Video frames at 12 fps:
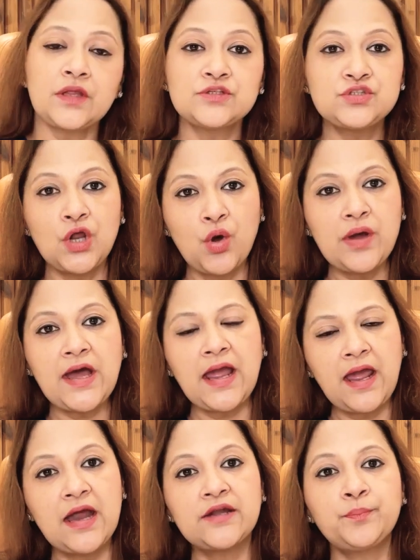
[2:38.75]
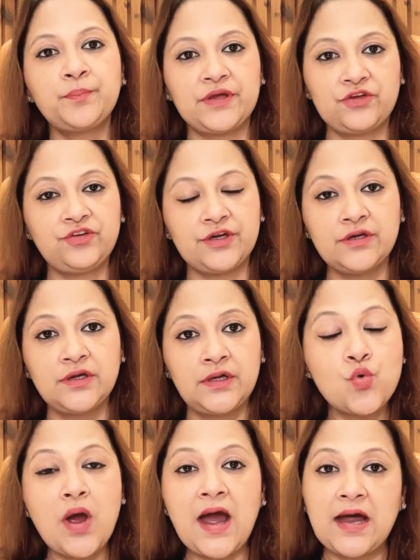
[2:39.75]
So now I had a patient
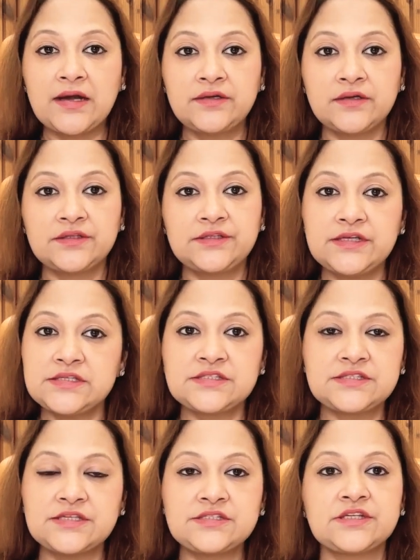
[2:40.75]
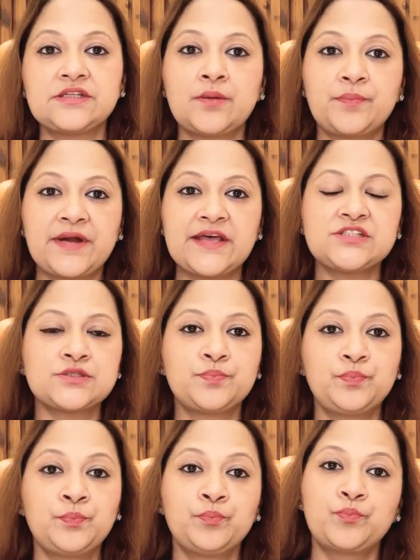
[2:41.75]
who had these cysts in the breast
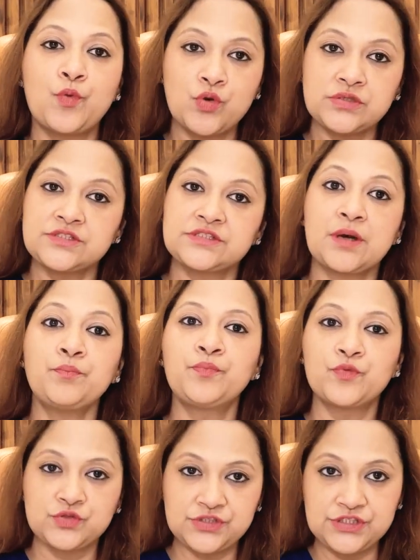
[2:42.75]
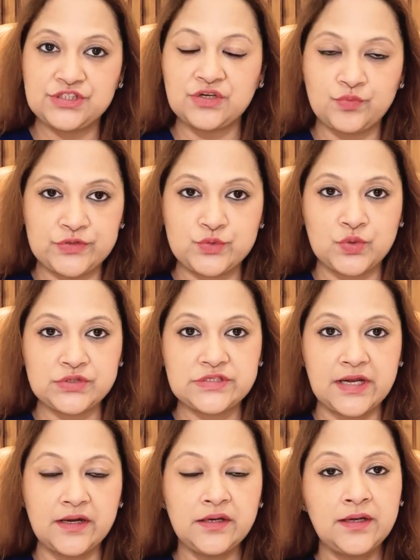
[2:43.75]
post some procedure which was
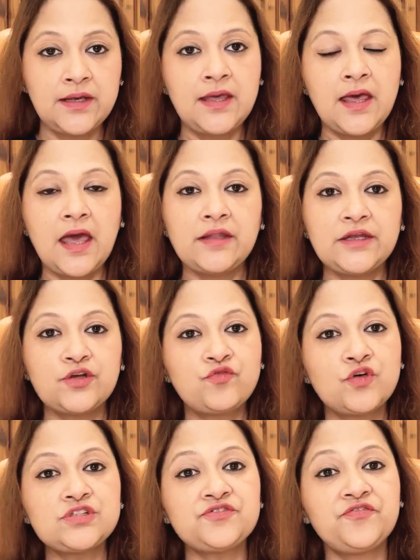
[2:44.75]
done, and it was